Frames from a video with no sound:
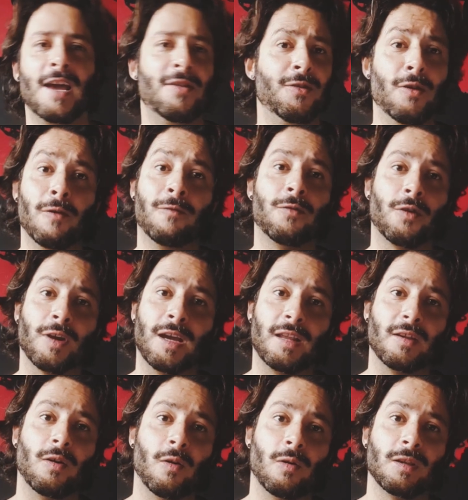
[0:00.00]
and don't
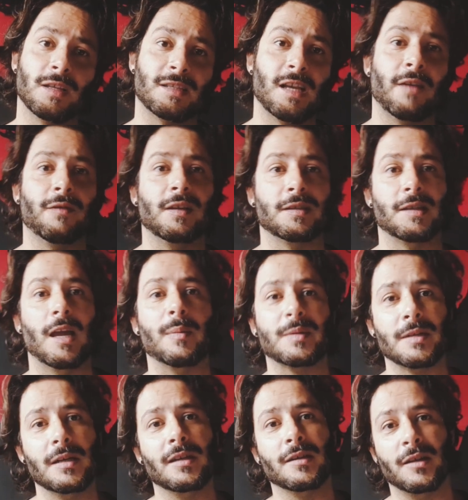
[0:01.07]
forget all the safety
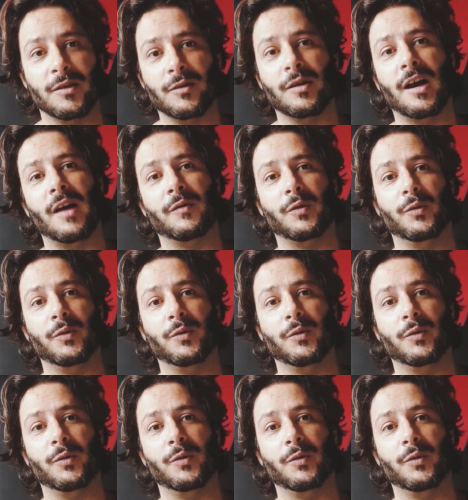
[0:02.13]
steps that you're gonna have to